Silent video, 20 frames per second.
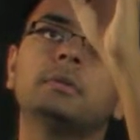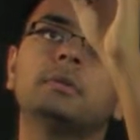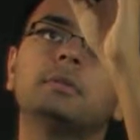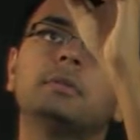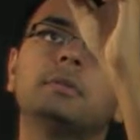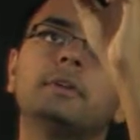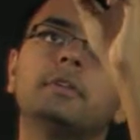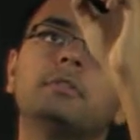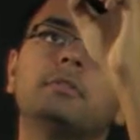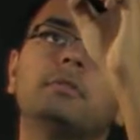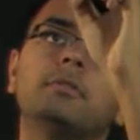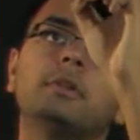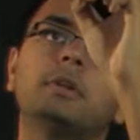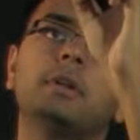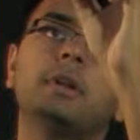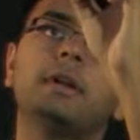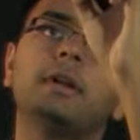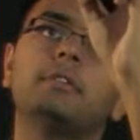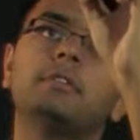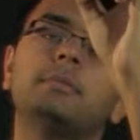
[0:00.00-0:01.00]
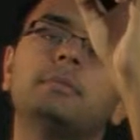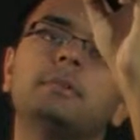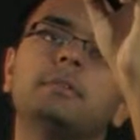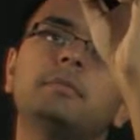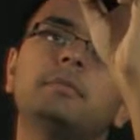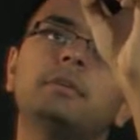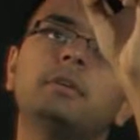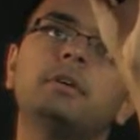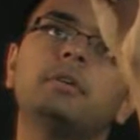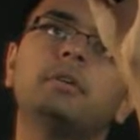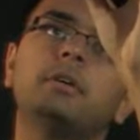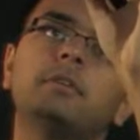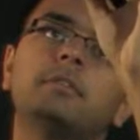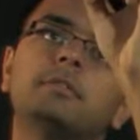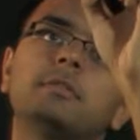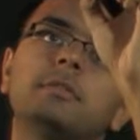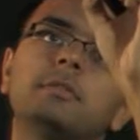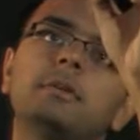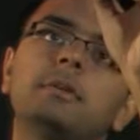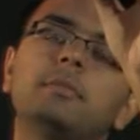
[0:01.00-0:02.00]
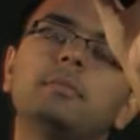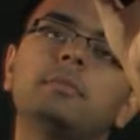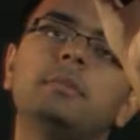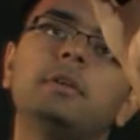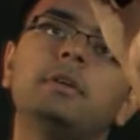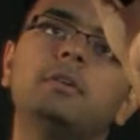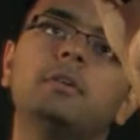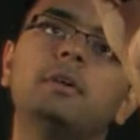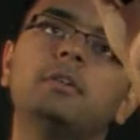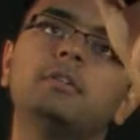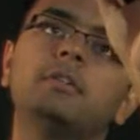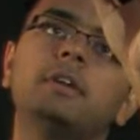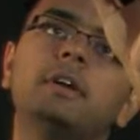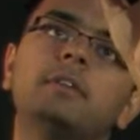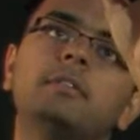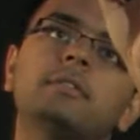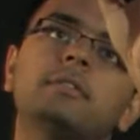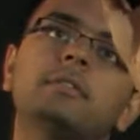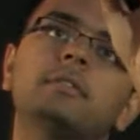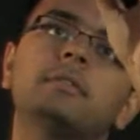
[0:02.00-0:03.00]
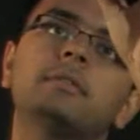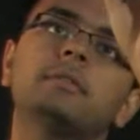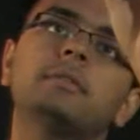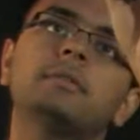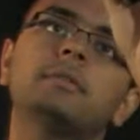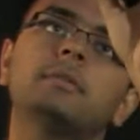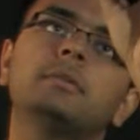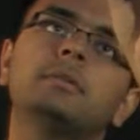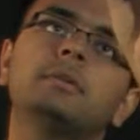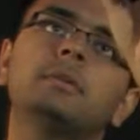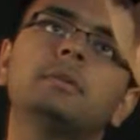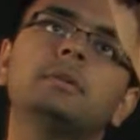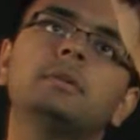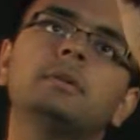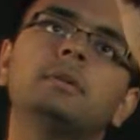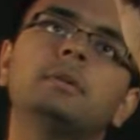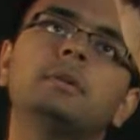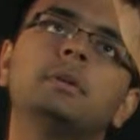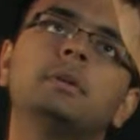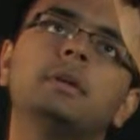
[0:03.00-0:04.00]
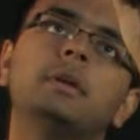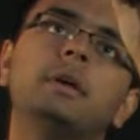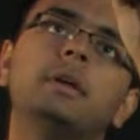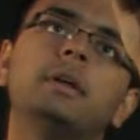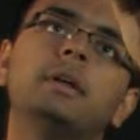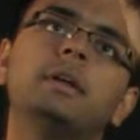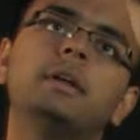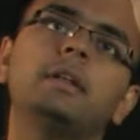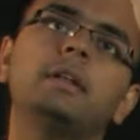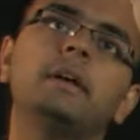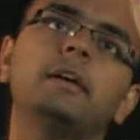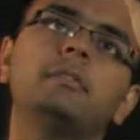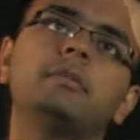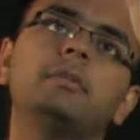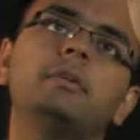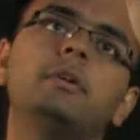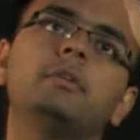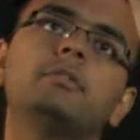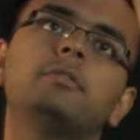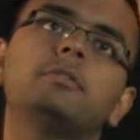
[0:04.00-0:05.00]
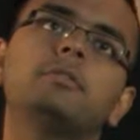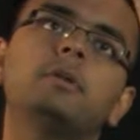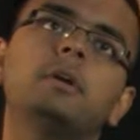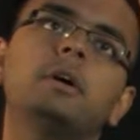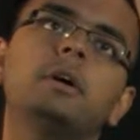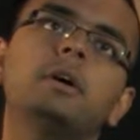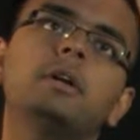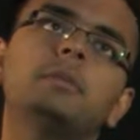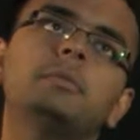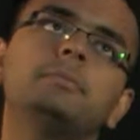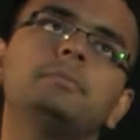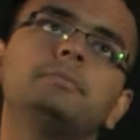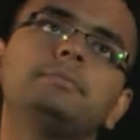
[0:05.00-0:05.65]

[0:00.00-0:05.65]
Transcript: plus b cos x, and again x belongs to R,